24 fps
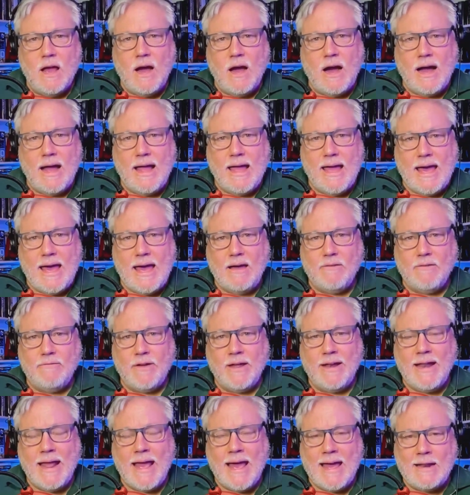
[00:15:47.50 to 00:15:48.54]
I have
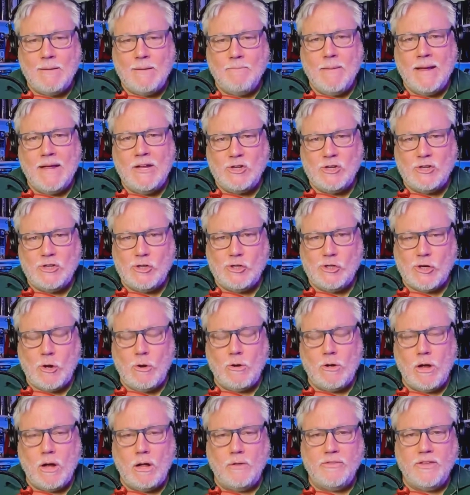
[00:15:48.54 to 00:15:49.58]
an animation show
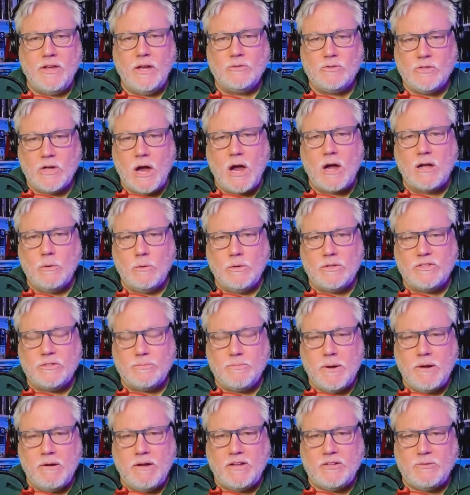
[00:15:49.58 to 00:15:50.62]
called The Otaku
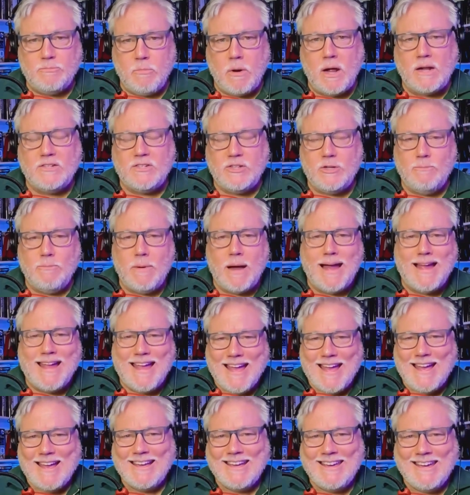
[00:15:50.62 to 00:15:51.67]
Experience, brought to you by
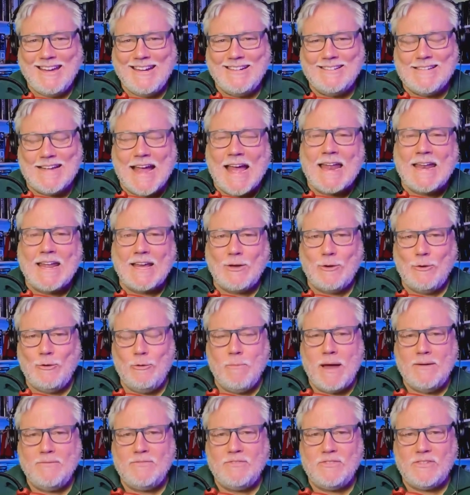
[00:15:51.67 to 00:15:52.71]
King Tanic, who
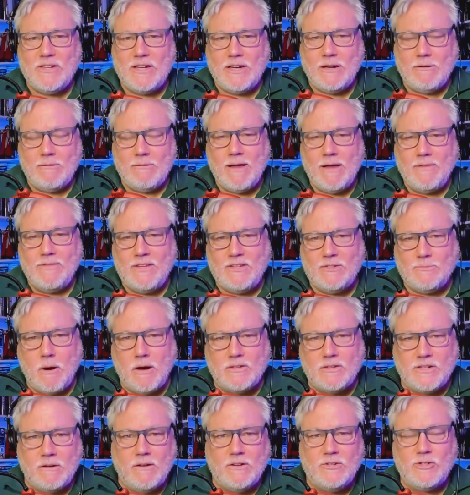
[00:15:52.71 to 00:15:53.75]
you might have seen around these
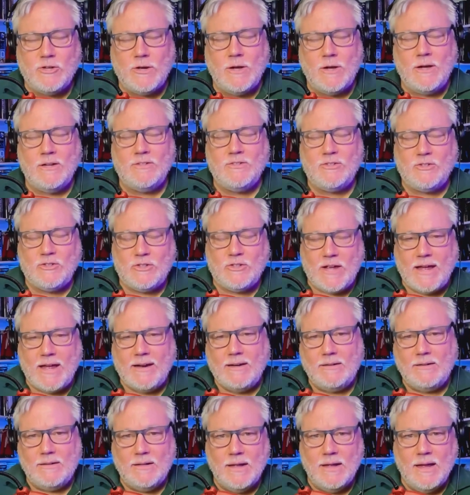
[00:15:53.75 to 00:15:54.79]
parts here on John's
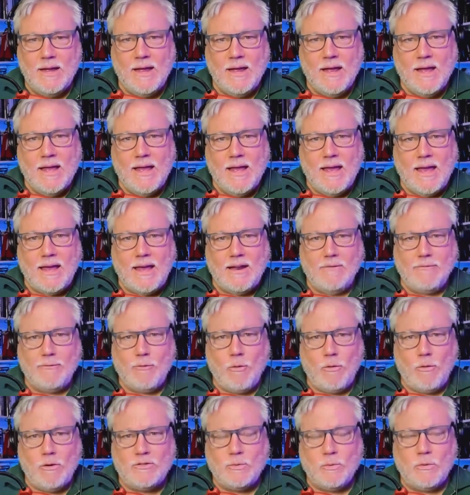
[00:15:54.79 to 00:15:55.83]
channel. And of
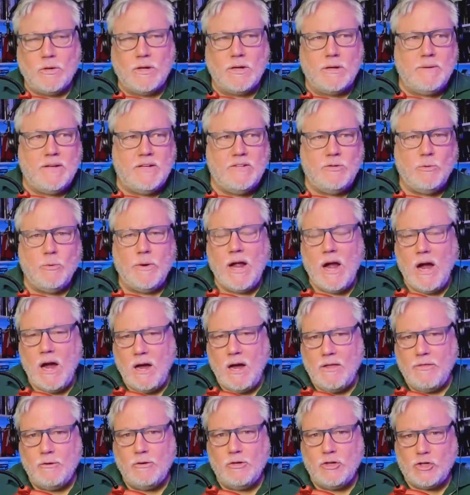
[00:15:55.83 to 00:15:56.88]
course, we're going to be doing
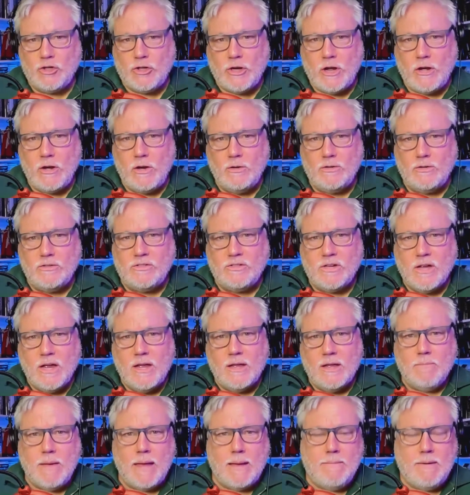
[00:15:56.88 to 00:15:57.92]
other shows,
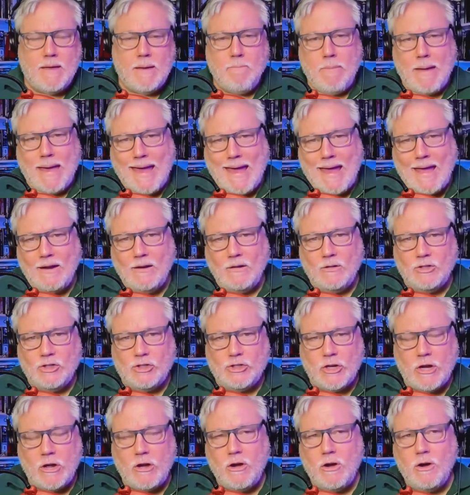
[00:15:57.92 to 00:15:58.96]
maybe a panel
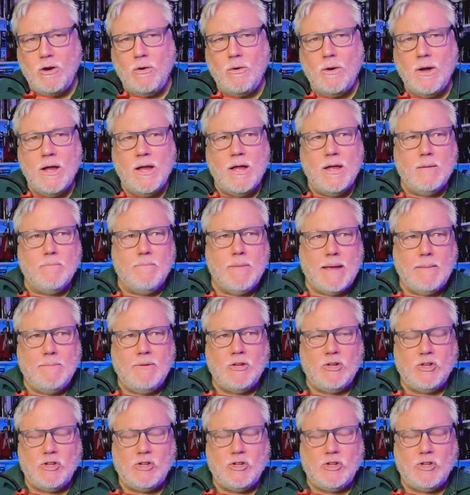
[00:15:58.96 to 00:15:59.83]
show, maybe a